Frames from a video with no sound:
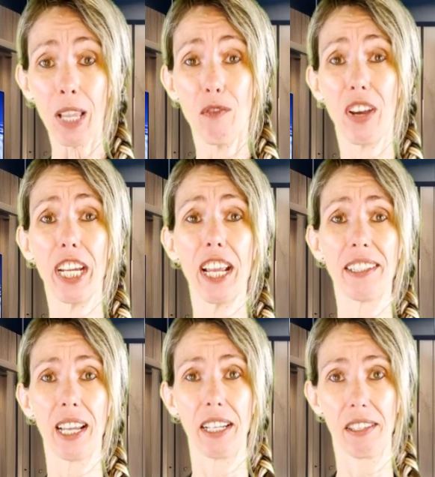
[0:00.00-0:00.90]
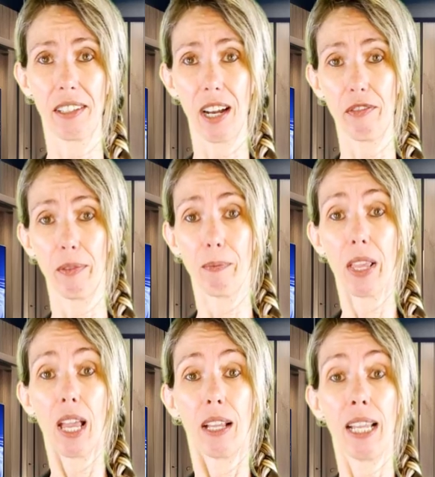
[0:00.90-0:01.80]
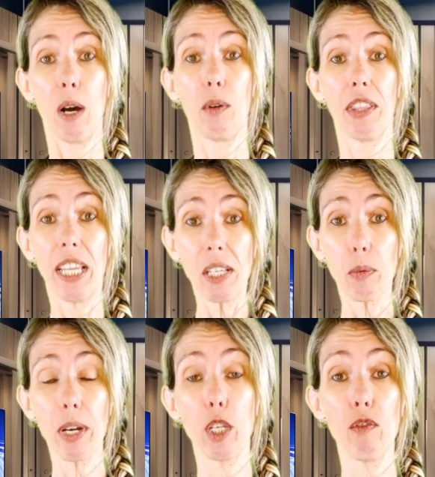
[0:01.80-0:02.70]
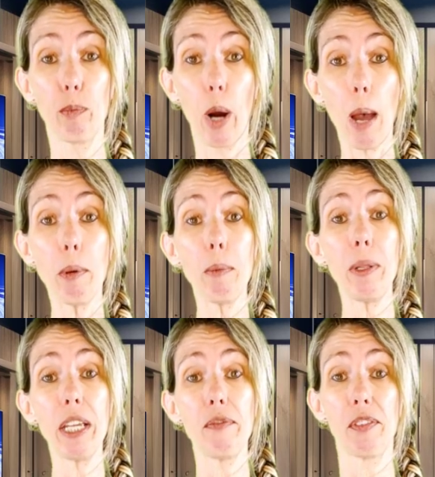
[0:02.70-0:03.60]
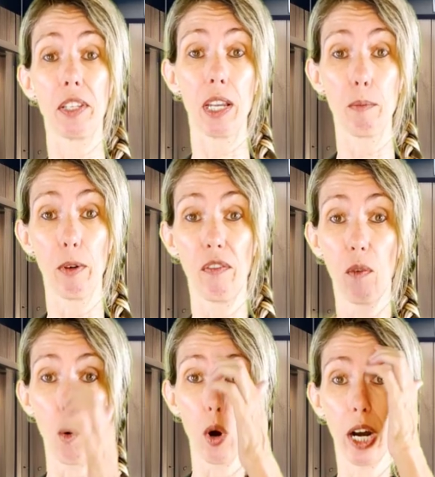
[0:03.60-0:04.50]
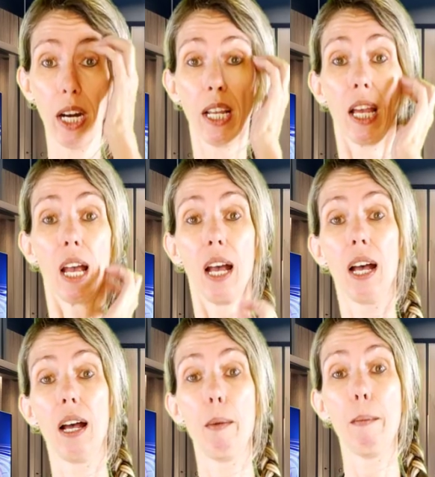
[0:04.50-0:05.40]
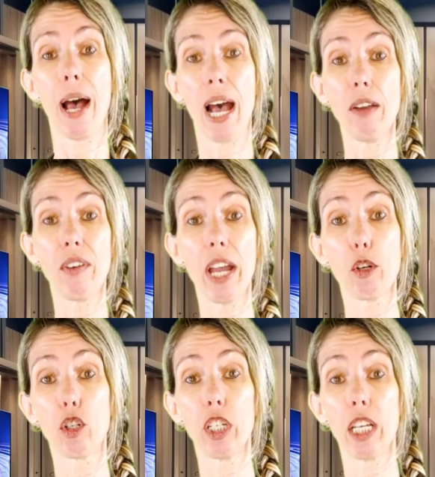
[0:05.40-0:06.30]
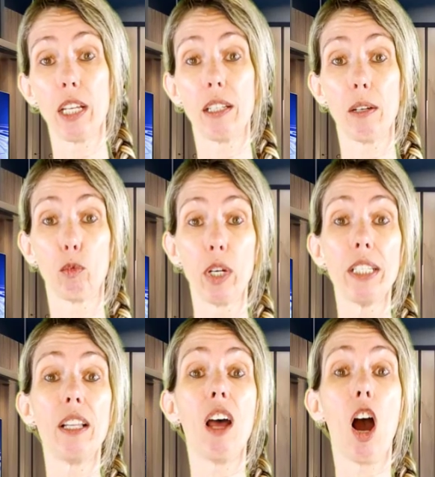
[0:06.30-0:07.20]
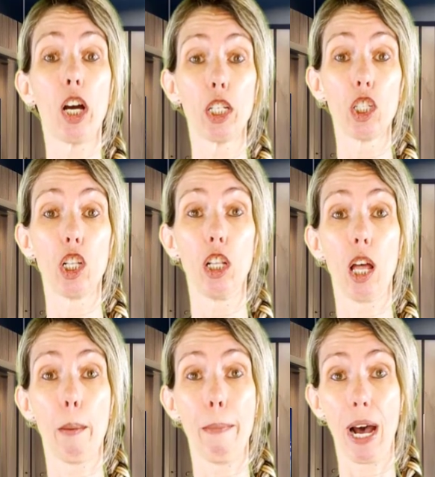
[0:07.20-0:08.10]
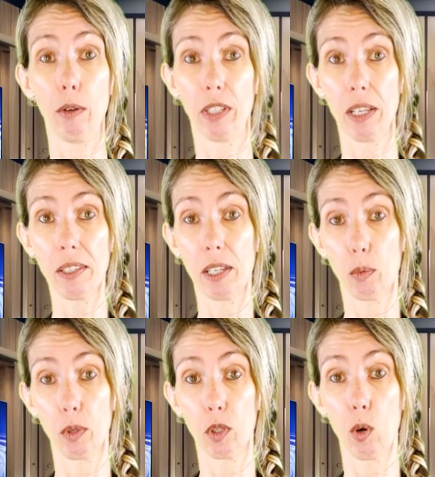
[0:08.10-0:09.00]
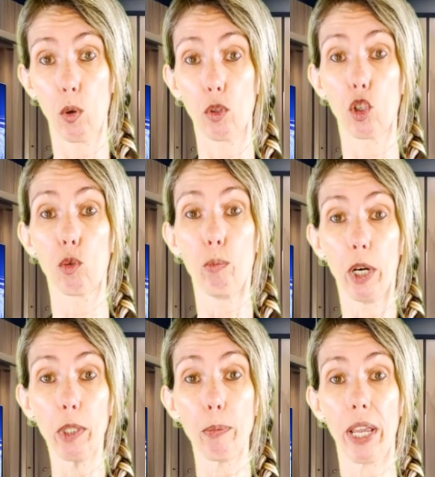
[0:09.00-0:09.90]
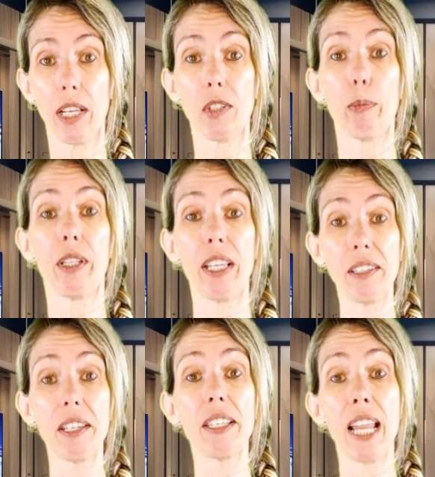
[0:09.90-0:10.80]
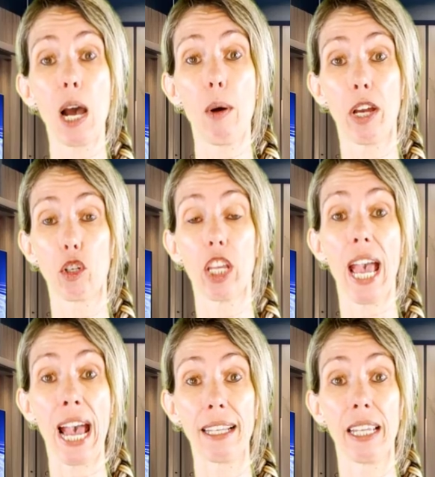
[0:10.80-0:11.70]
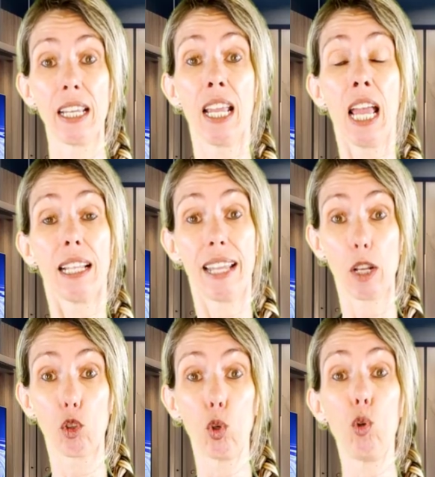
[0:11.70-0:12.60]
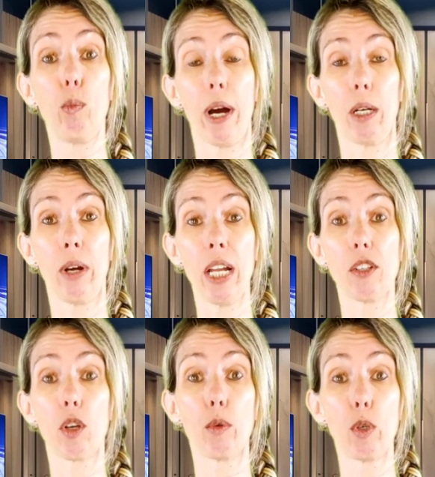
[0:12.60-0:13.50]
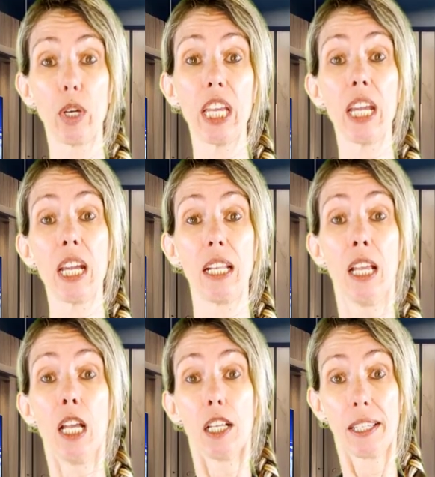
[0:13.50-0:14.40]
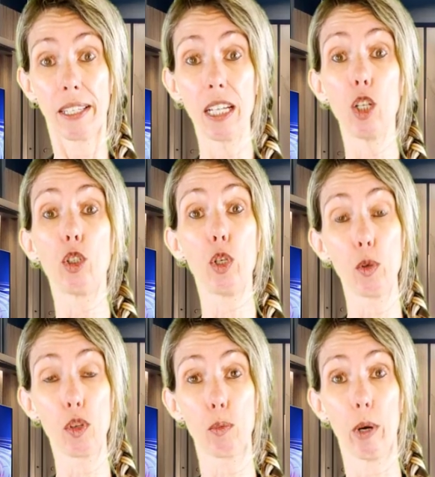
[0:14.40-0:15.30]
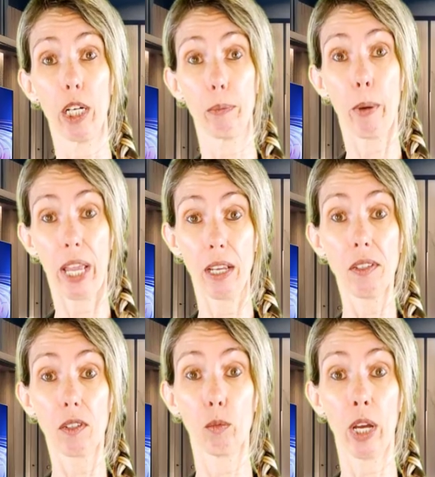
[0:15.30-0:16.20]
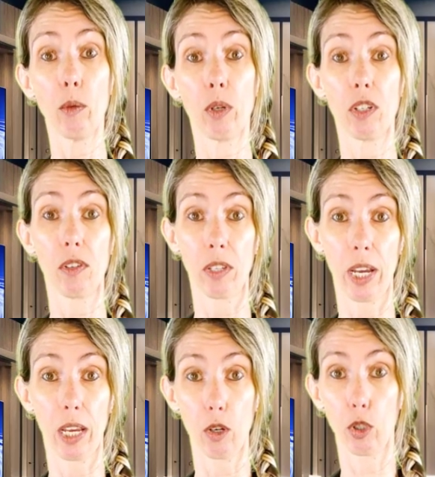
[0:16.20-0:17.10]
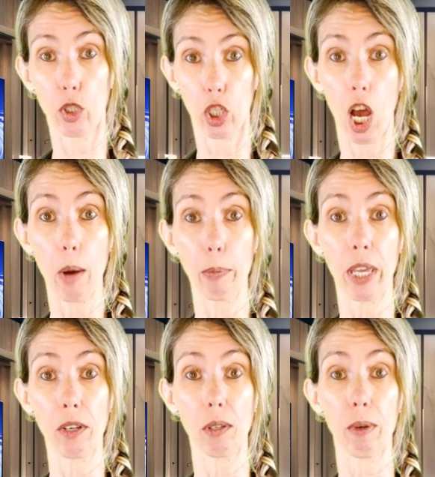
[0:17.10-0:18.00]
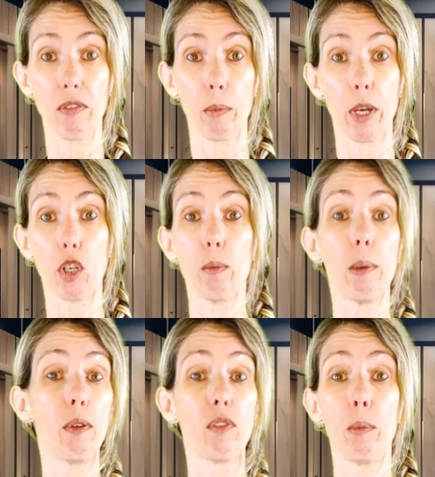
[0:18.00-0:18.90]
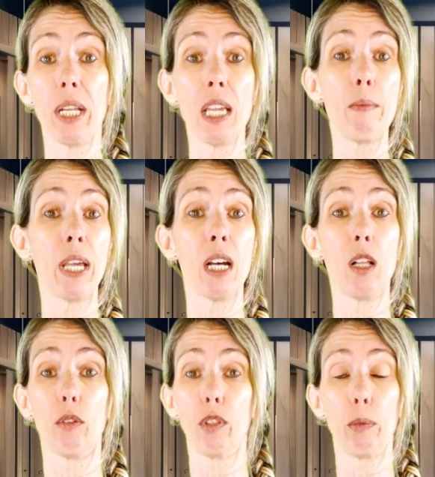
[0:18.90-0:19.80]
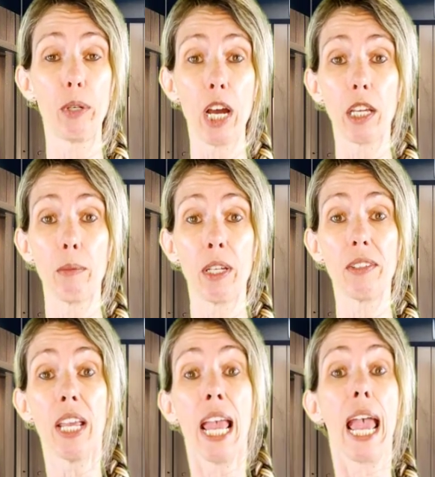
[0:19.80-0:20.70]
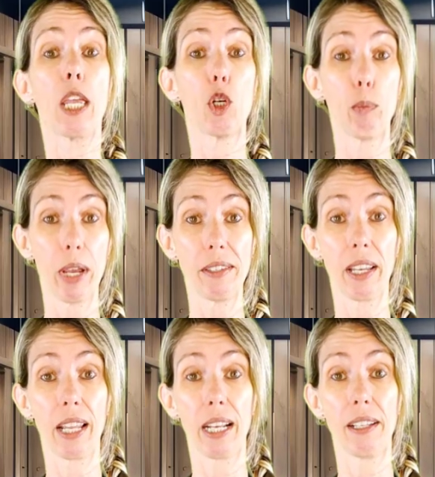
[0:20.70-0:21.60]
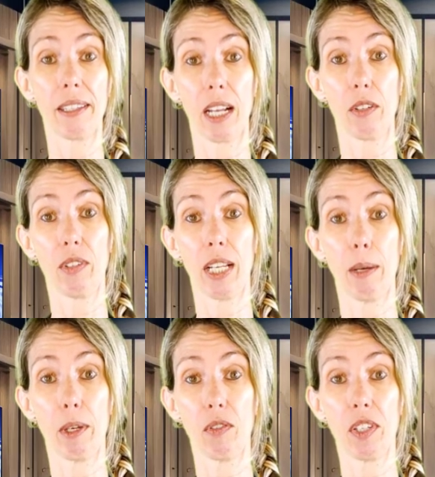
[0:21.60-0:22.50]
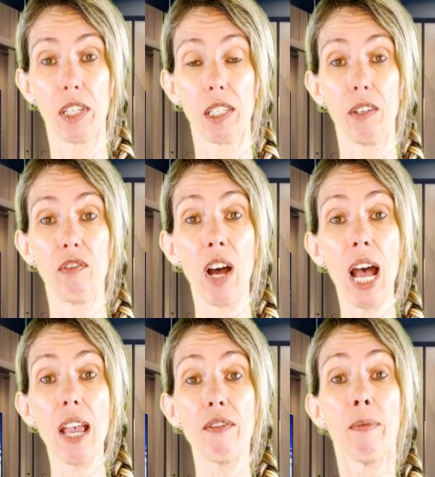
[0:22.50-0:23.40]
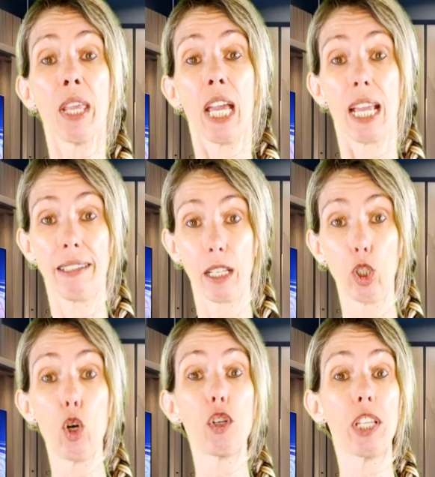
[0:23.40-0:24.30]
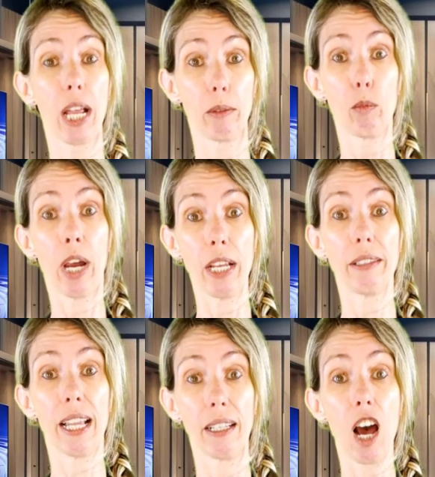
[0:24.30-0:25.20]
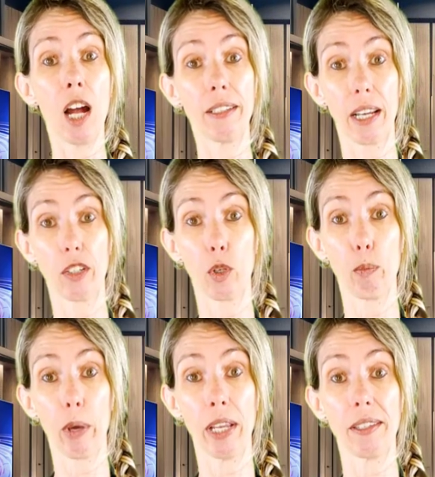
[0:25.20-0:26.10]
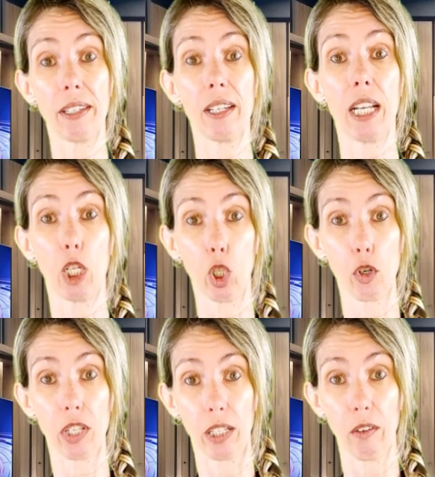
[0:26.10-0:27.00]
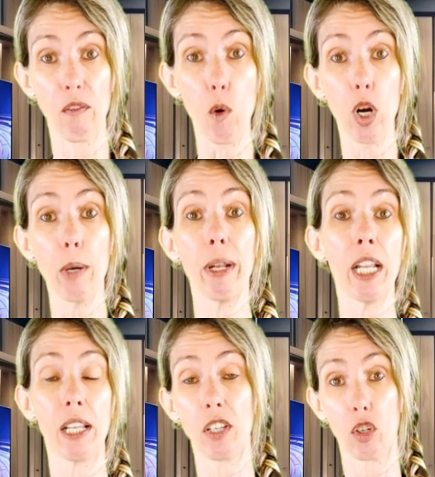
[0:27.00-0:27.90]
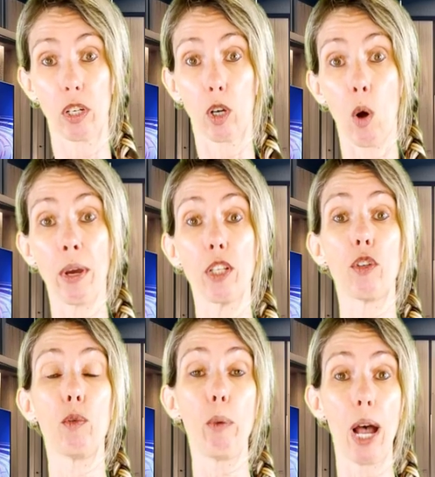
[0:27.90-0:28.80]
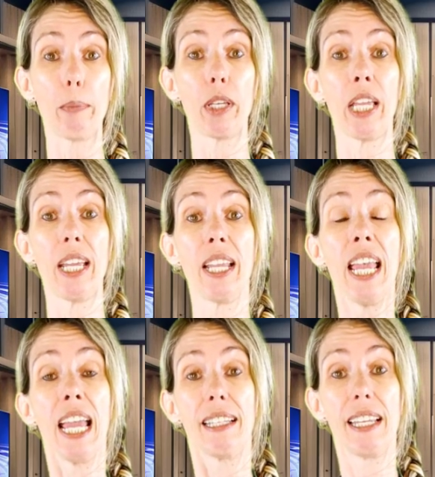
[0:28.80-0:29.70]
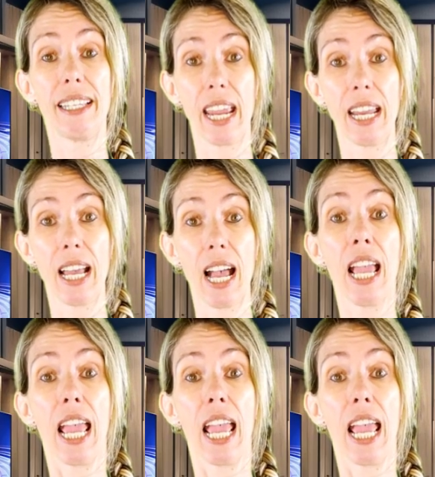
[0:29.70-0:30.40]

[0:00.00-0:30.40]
Very exciting stuff. Now, this one you've probably seen before. I've actually written an article about this. This was called Smart Paste, but this is now actually adding that toolbar, right? So you can still use Smart Paste, right? Which is like you're copying some information maybe from an email or from documents, and you're pasting that inside of Dynamics 365. It then looks at, right, that content you pasted, and it looks at the form, and then it's going to populate the data